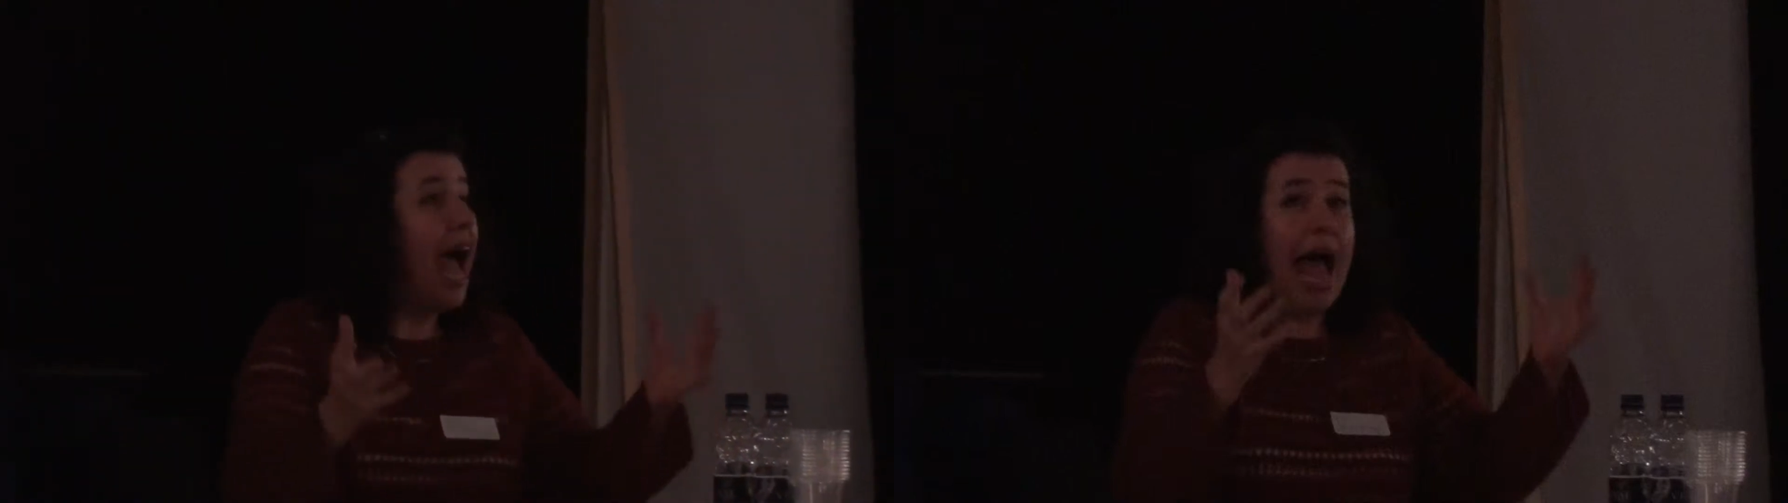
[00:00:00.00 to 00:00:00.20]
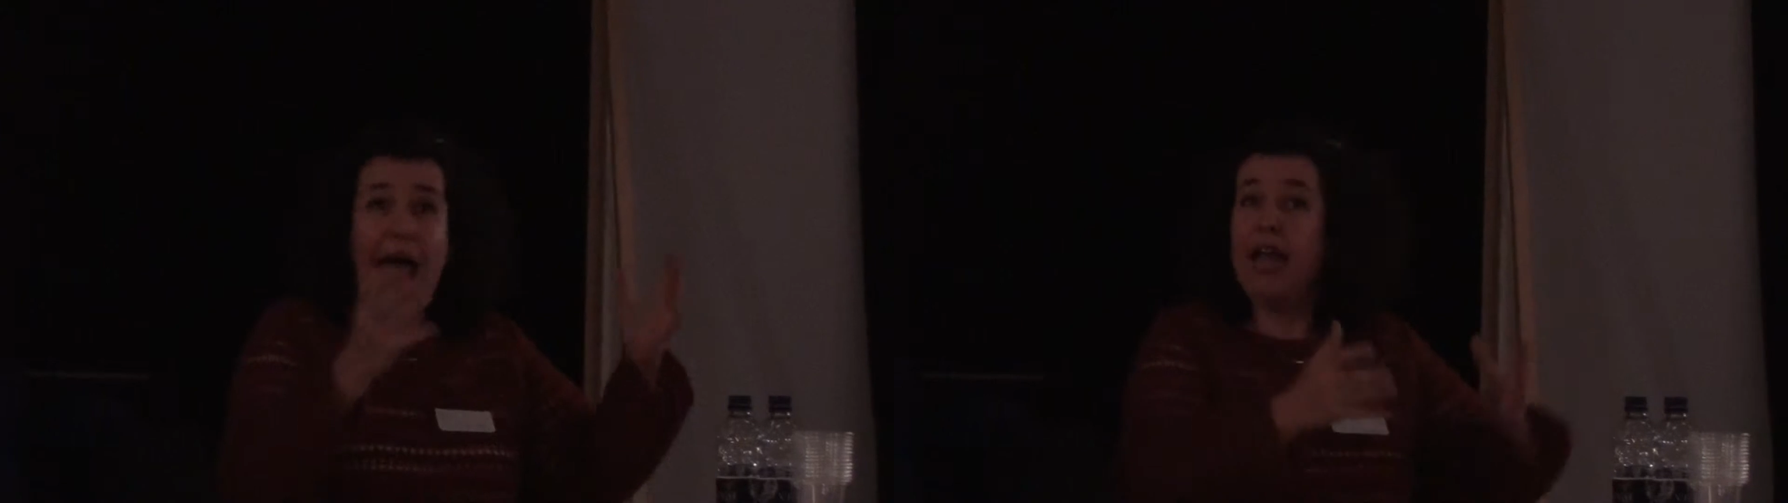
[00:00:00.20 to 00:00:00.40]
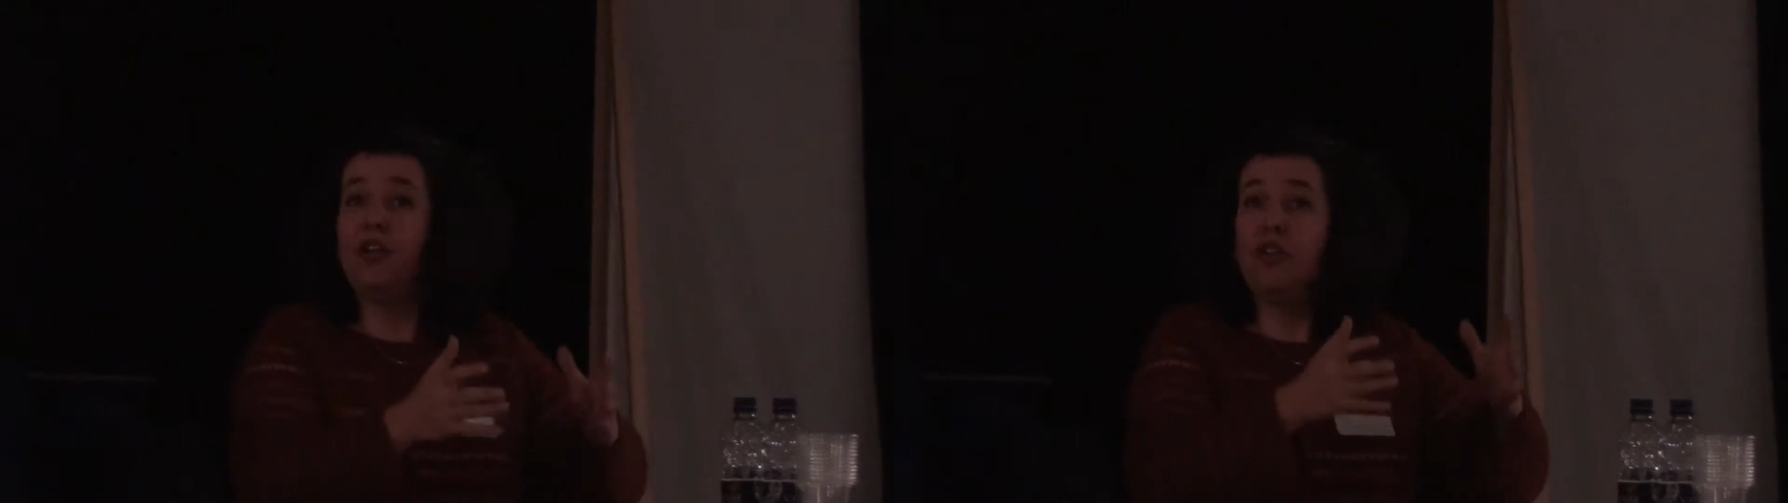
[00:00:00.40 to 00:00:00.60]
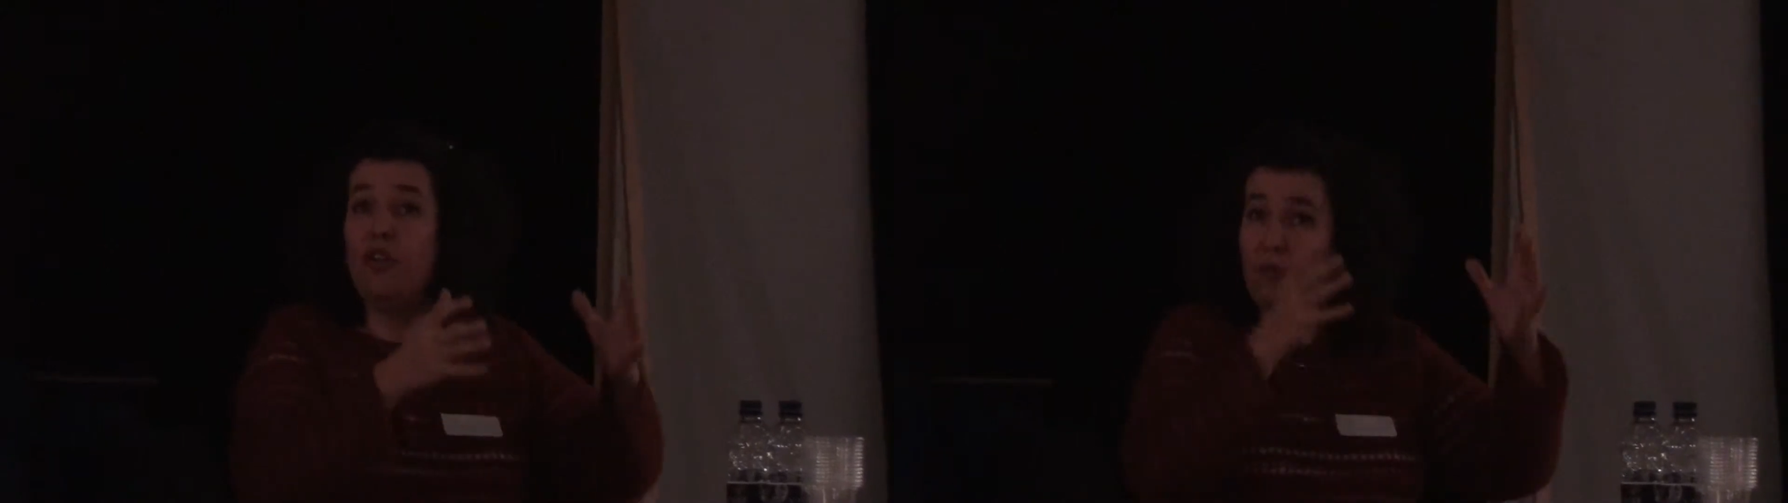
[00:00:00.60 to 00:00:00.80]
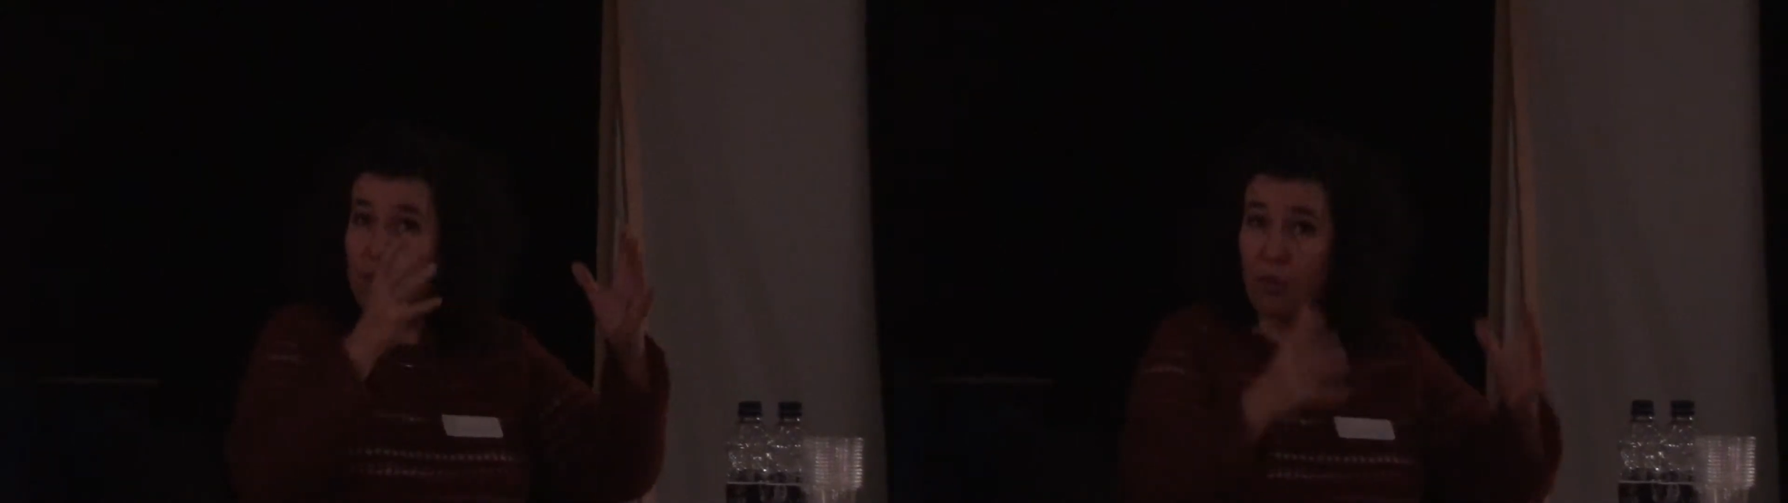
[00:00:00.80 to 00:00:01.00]
And
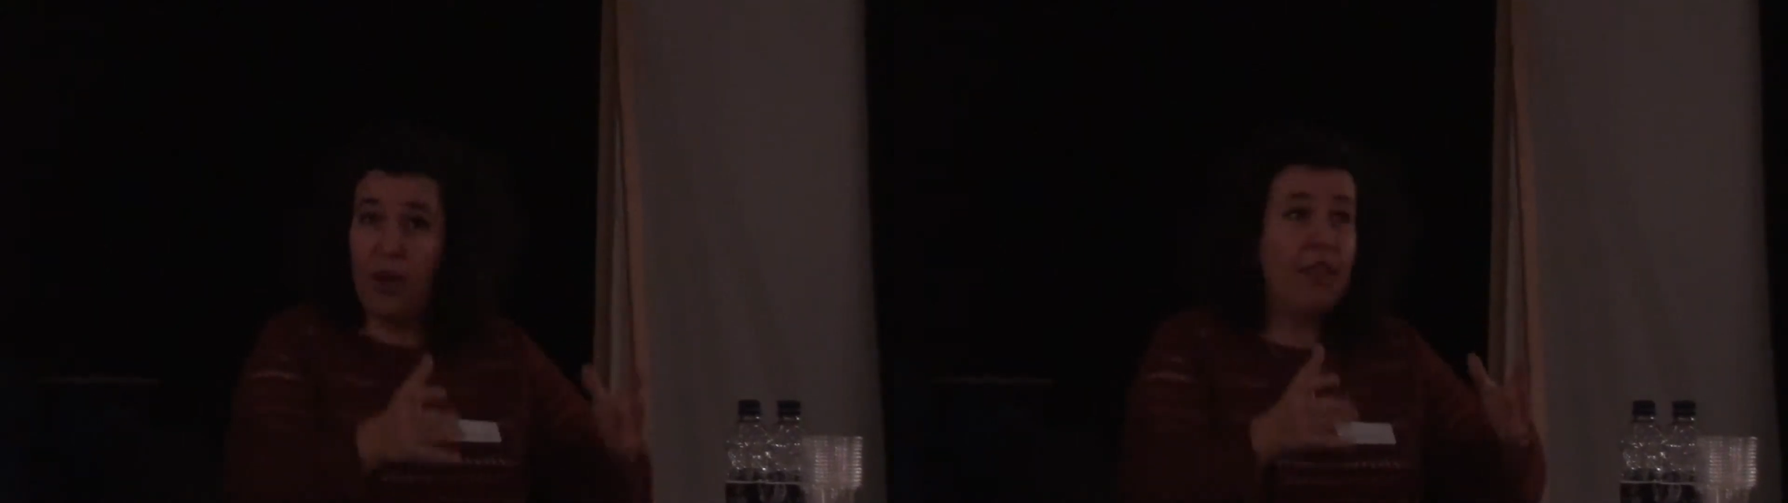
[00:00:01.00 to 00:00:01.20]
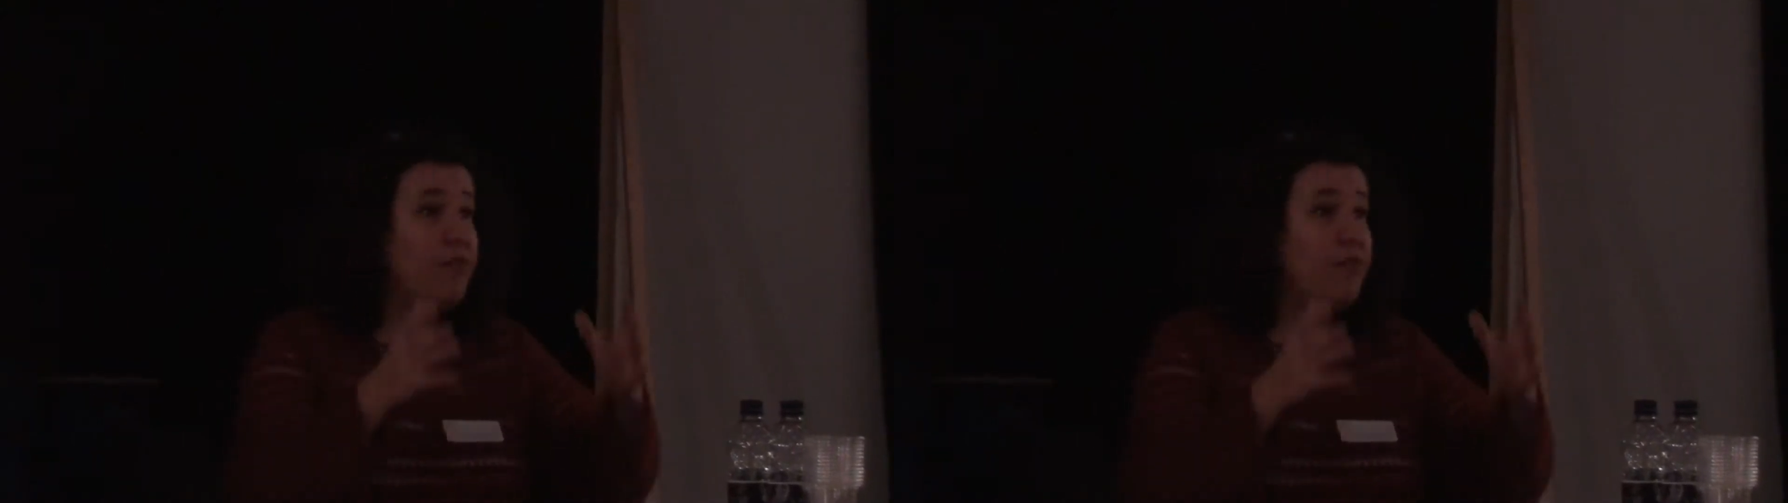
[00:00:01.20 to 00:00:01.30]
boys,